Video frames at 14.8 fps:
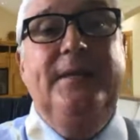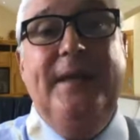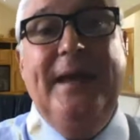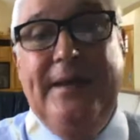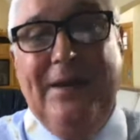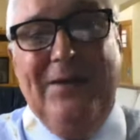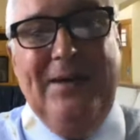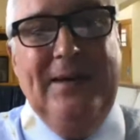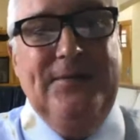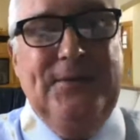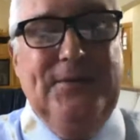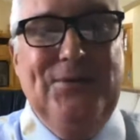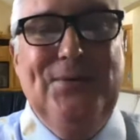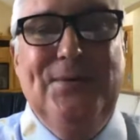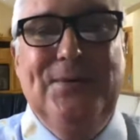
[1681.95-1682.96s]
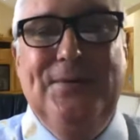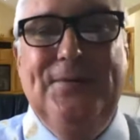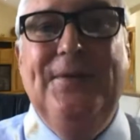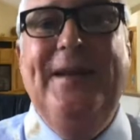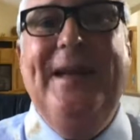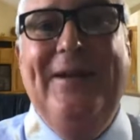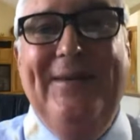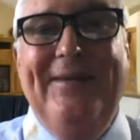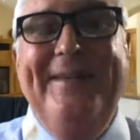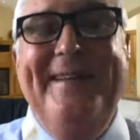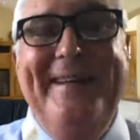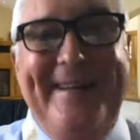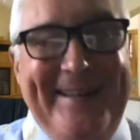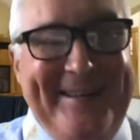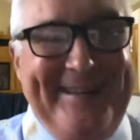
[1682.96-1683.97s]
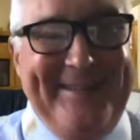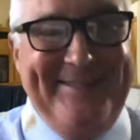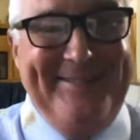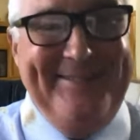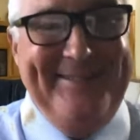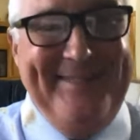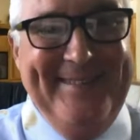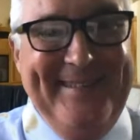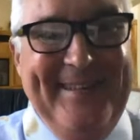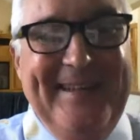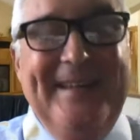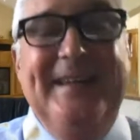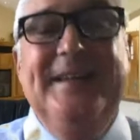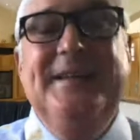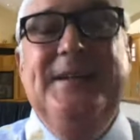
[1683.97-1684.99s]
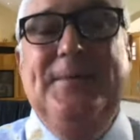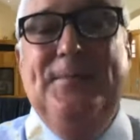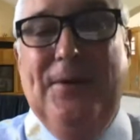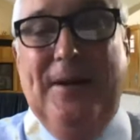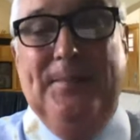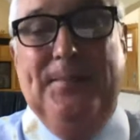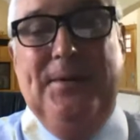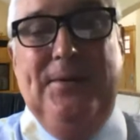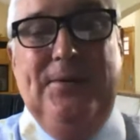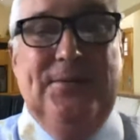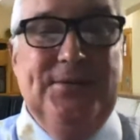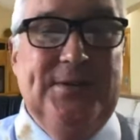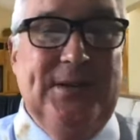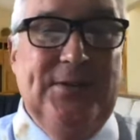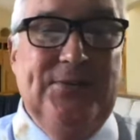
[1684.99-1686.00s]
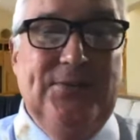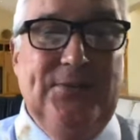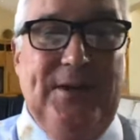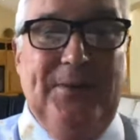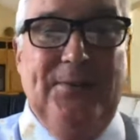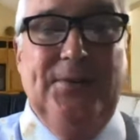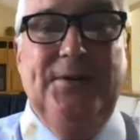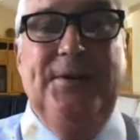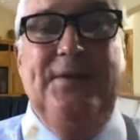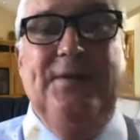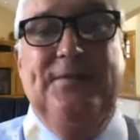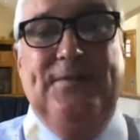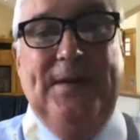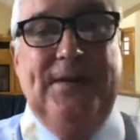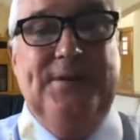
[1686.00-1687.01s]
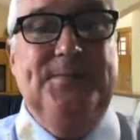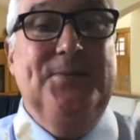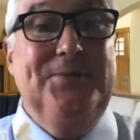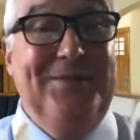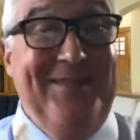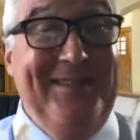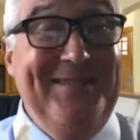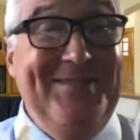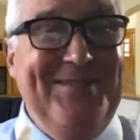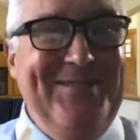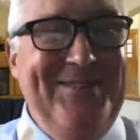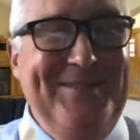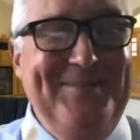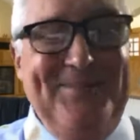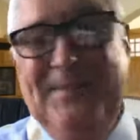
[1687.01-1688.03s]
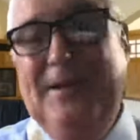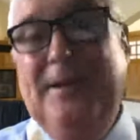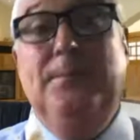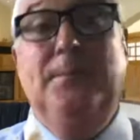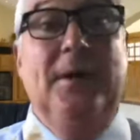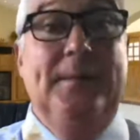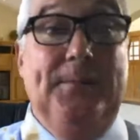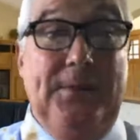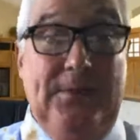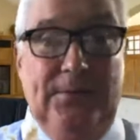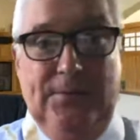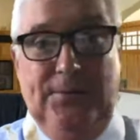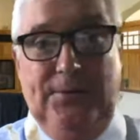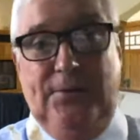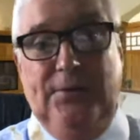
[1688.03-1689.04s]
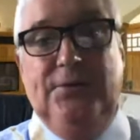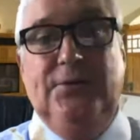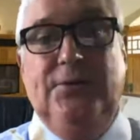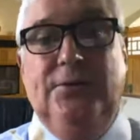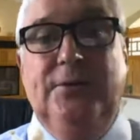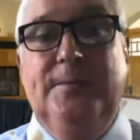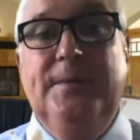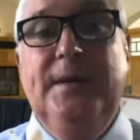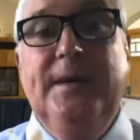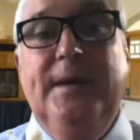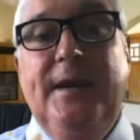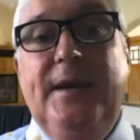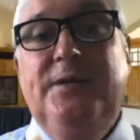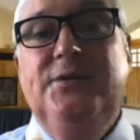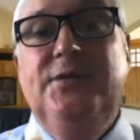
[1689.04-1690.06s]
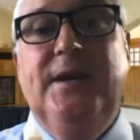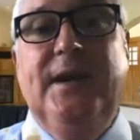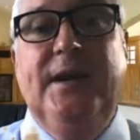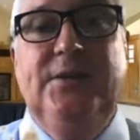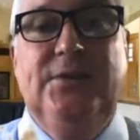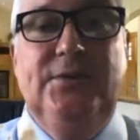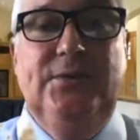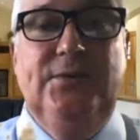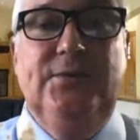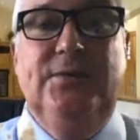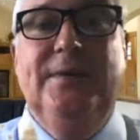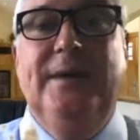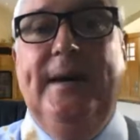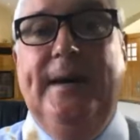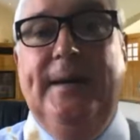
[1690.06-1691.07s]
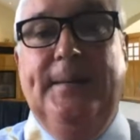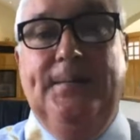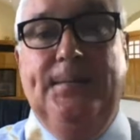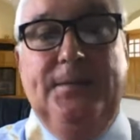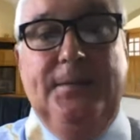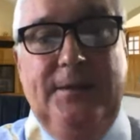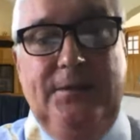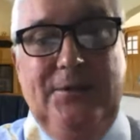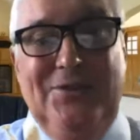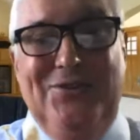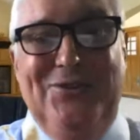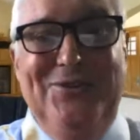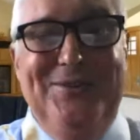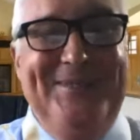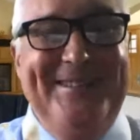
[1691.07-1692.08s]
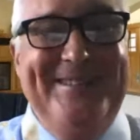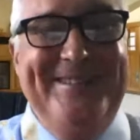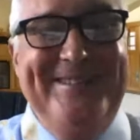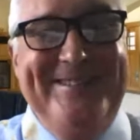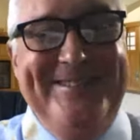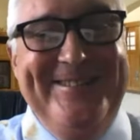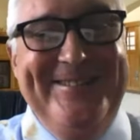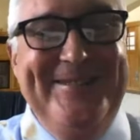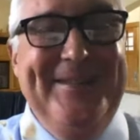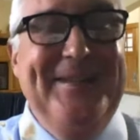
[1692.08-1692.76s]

they don't have to talk for an hour and a half. It might be your social networking Facebook live stream. It might be your YouTube, educational YouTube that you do.